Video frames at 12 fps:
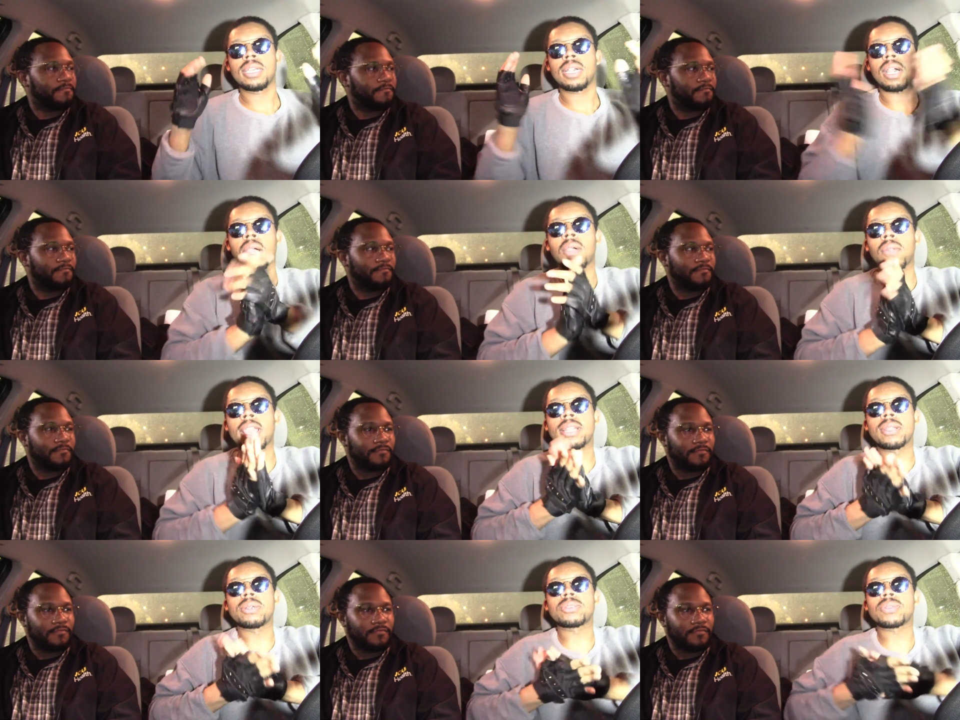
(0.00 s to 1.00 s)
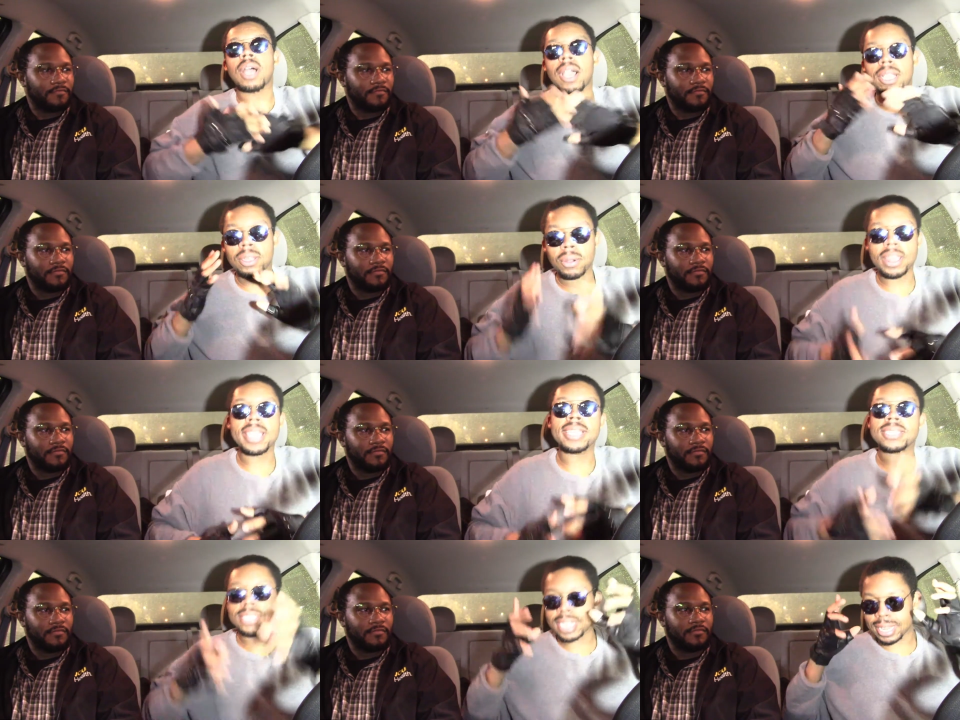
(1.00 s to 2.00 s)
Speaker 1: Uh, all right, those are our
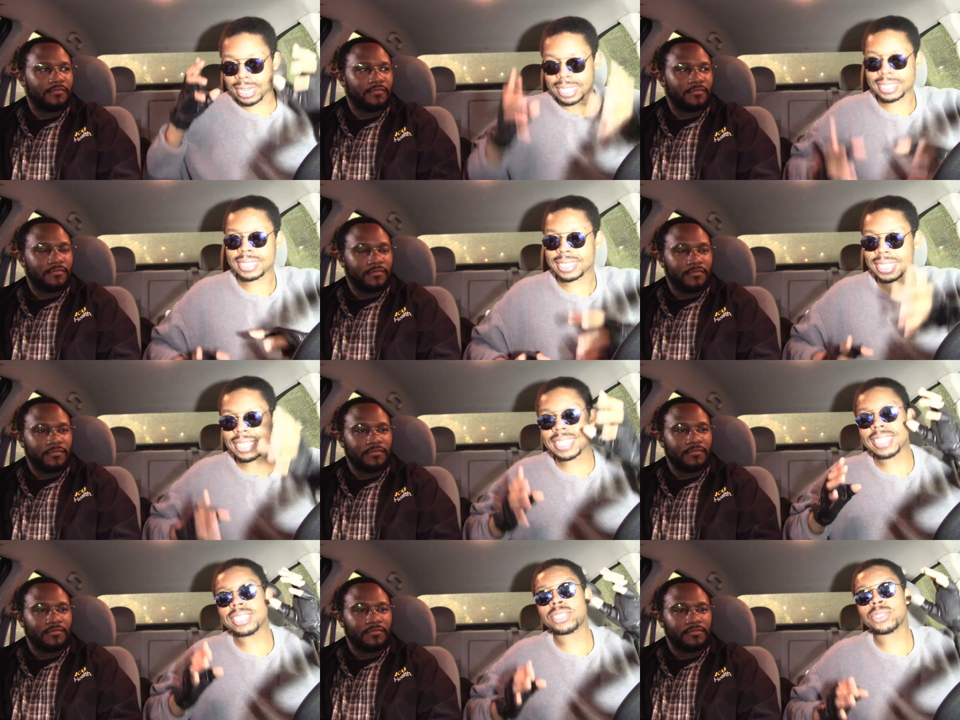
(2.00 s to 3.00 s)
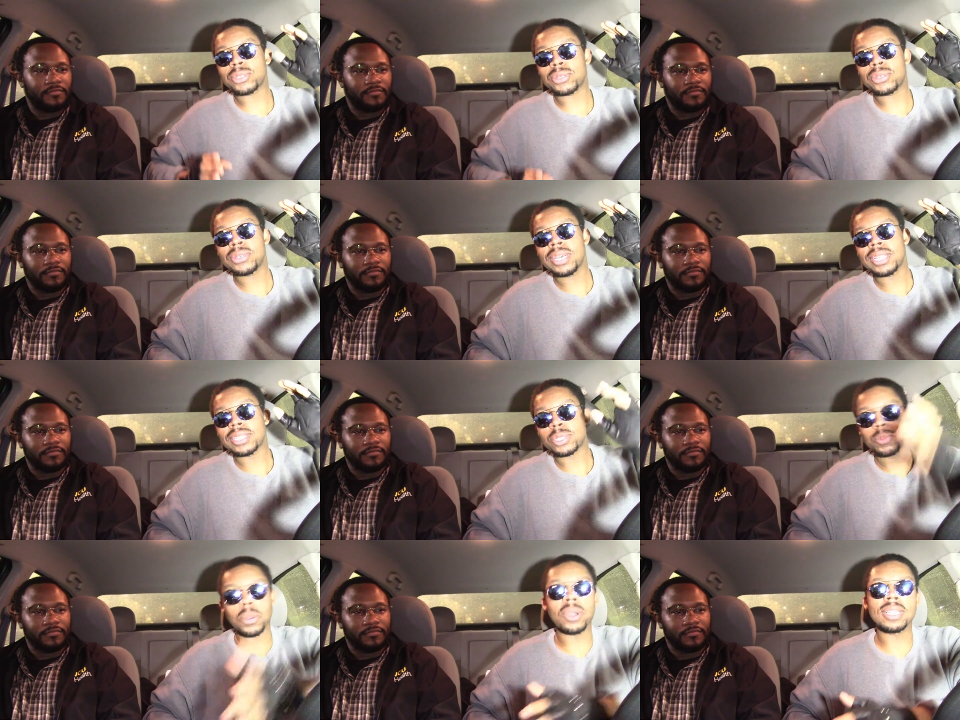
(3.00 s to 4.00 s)
grades. Now let's get into the
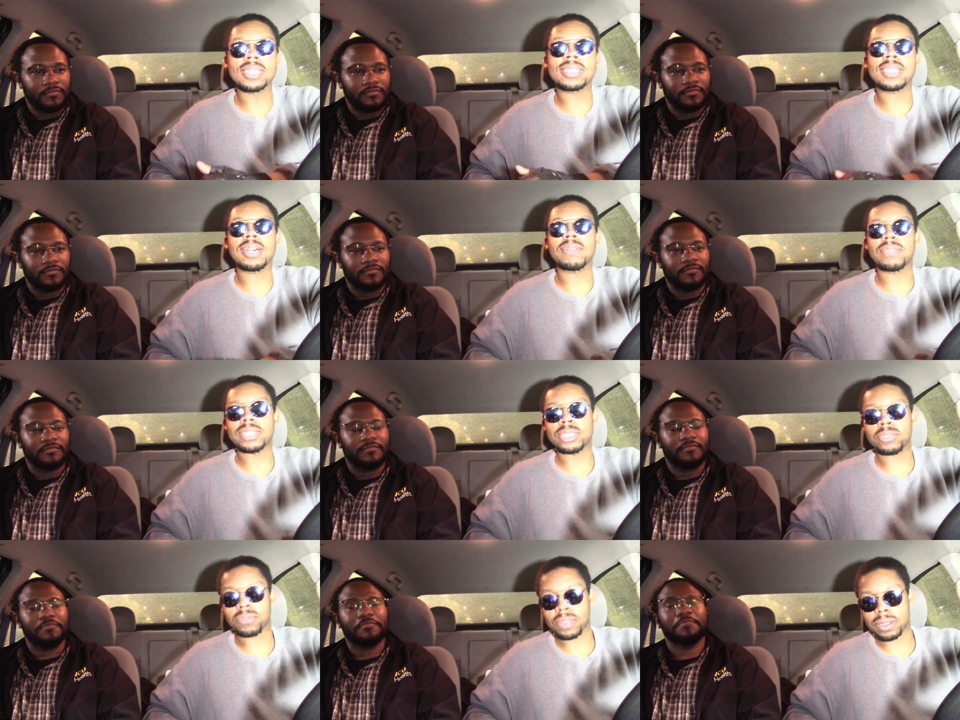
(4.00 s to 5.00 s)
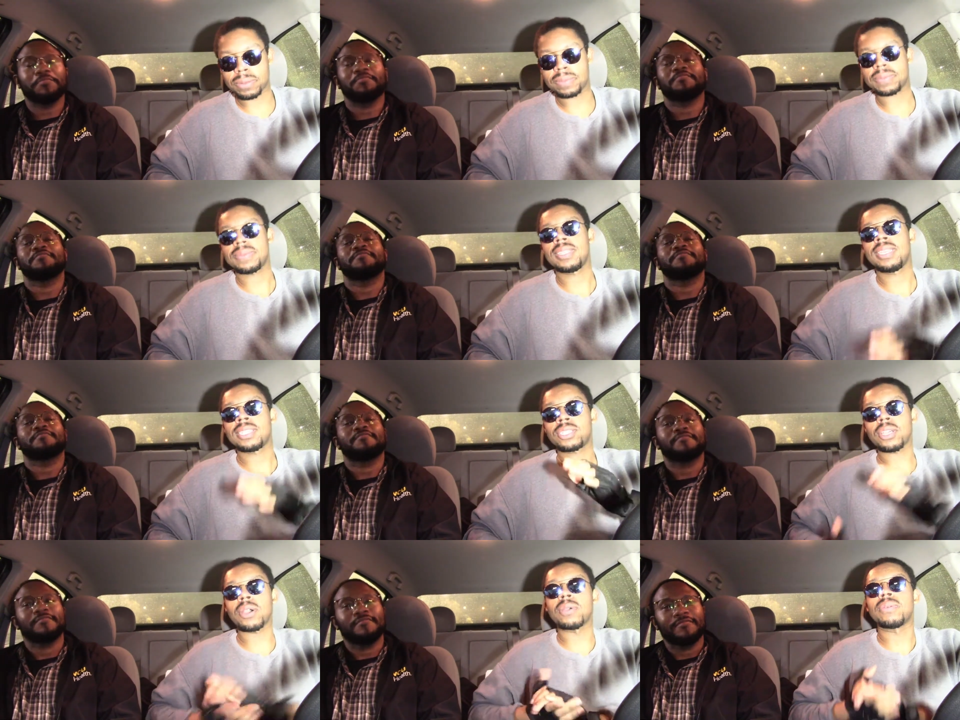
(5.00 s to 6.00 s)
spoilers of this film. Mm.
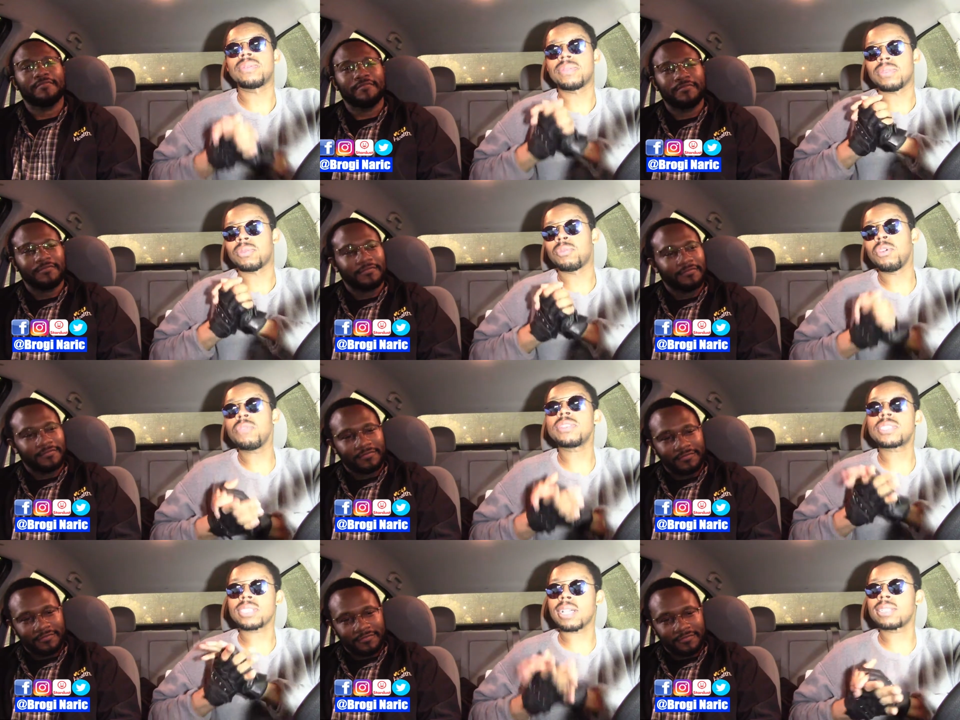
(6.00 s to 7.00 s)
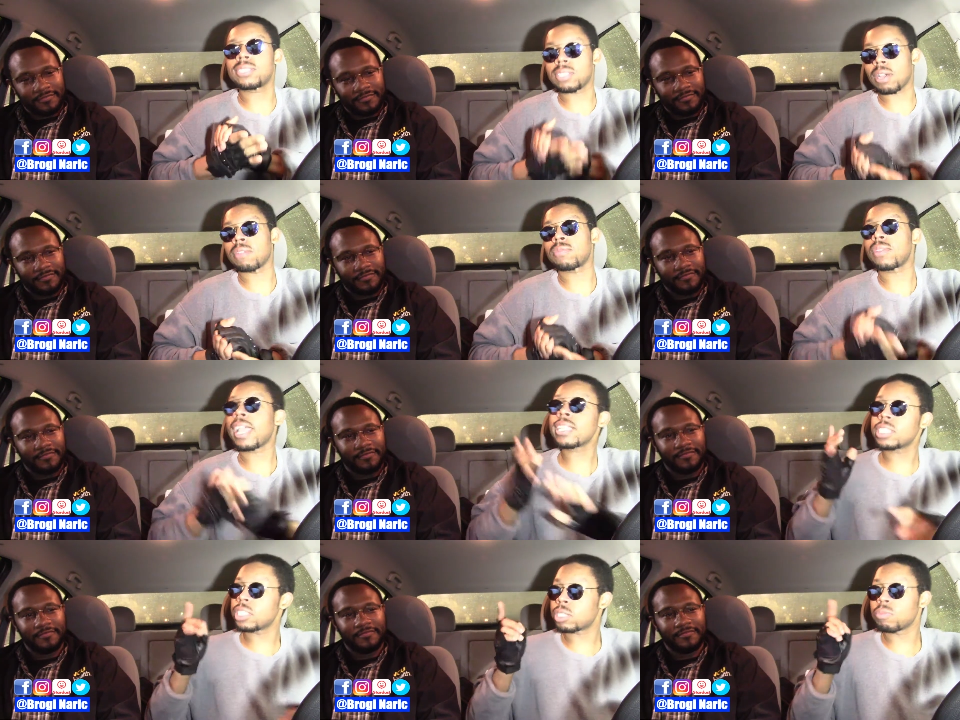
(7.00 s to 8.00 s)
So, movie starts off.
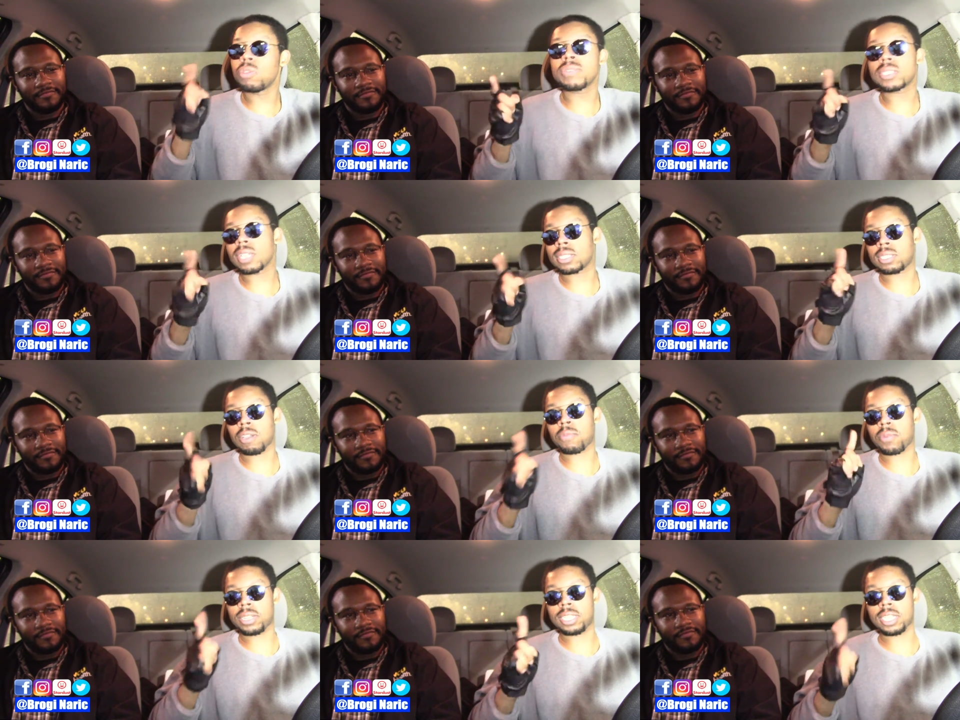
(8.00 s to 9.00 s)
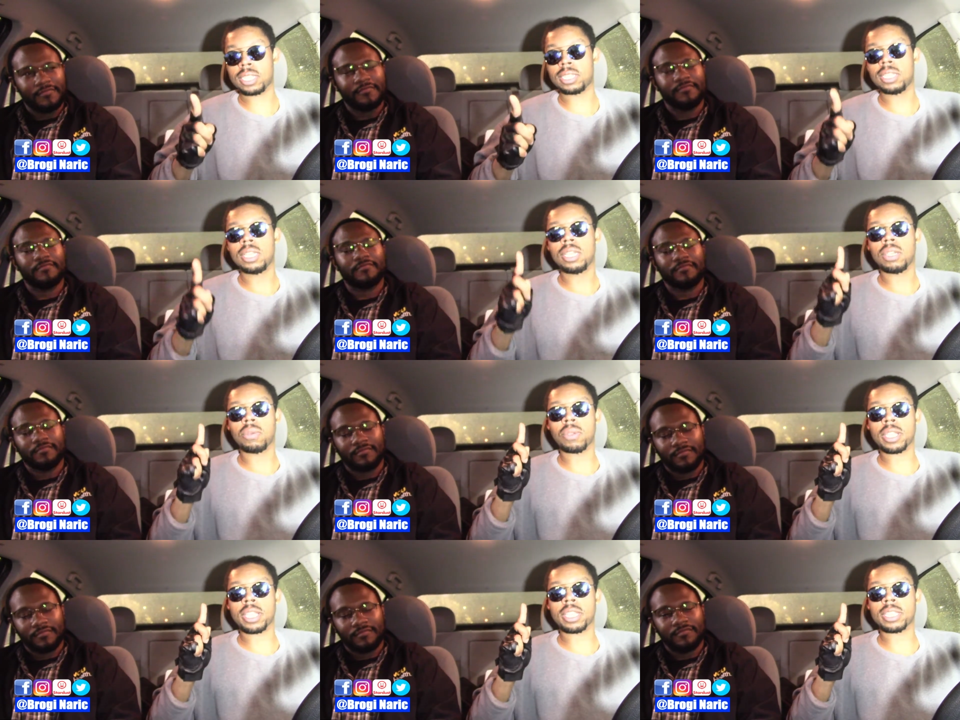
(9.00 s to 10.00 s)
Actually, movie starts off pretty good,
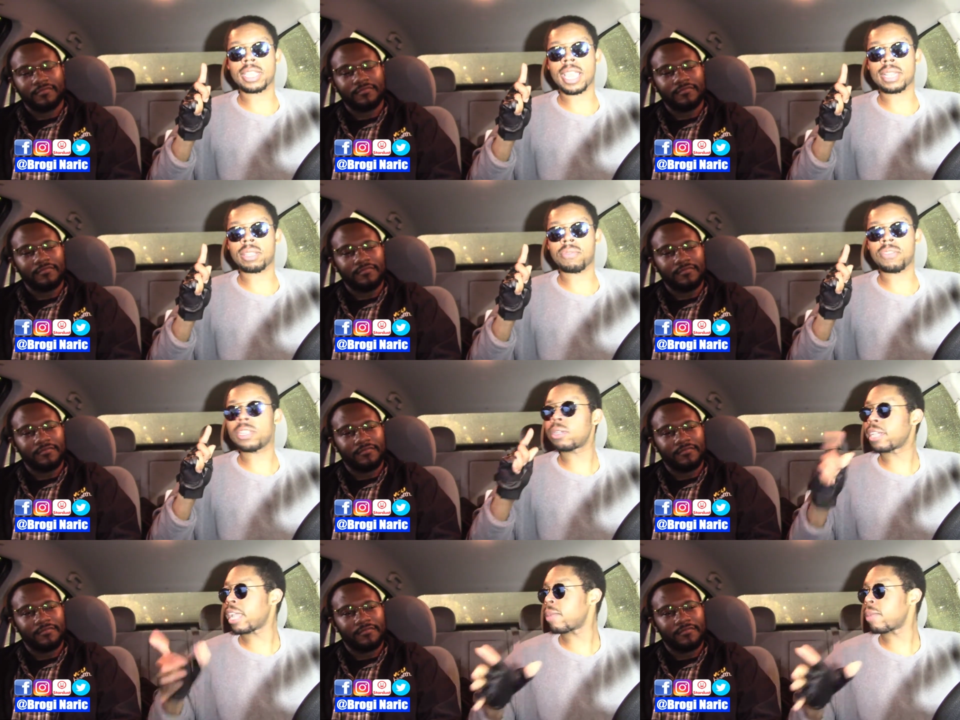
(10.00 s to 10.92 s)
where you got the video game